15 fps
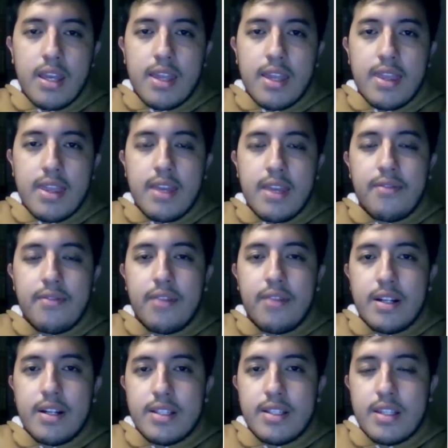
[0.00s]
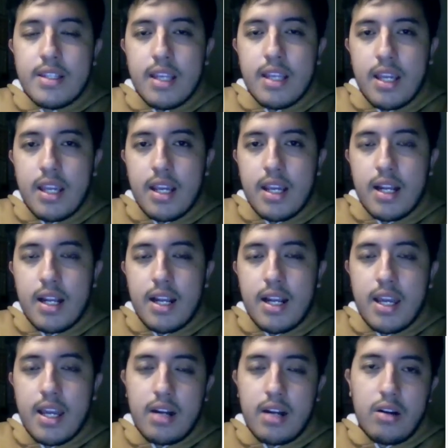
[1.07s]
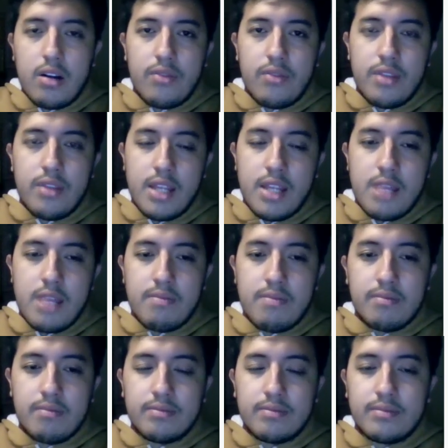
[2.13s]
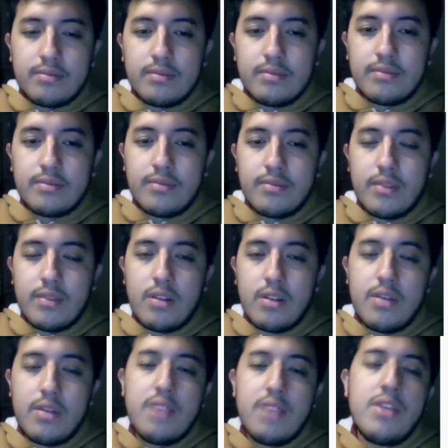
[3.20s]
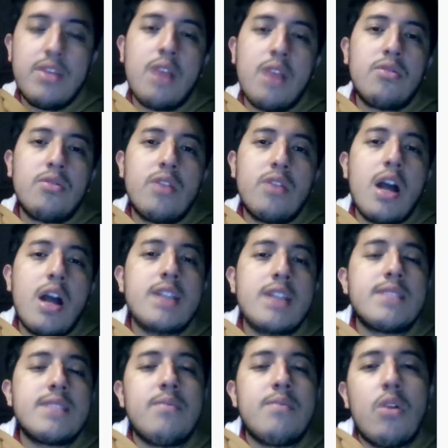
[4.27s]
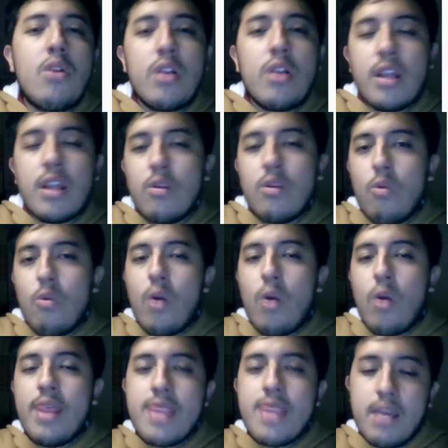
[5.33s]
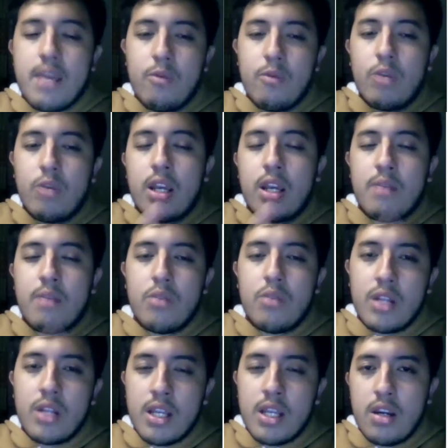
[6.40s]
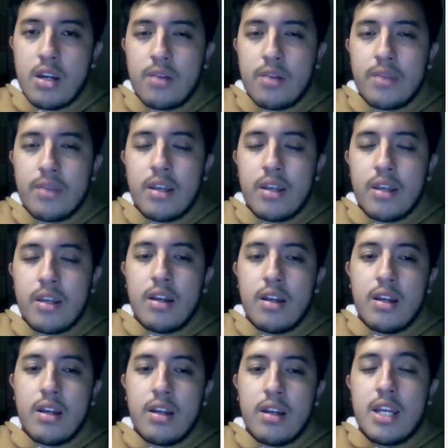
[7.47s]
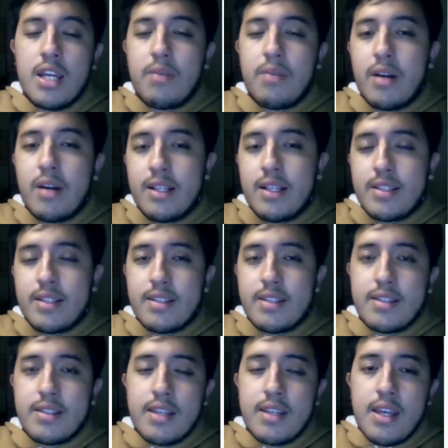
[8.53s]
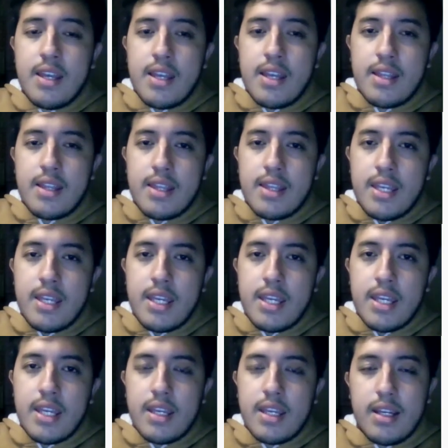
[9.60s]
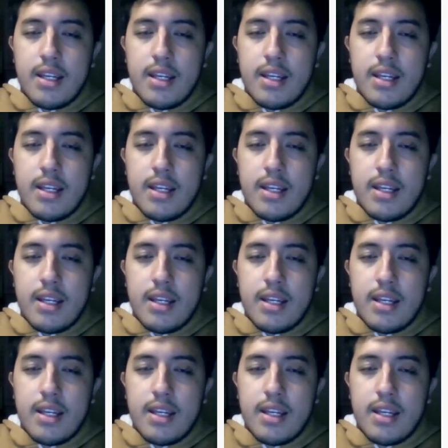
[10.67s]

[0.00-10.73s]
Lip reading: the first letter of the name. Okay, if the author has more than one name, we can put in here. In parentheses, the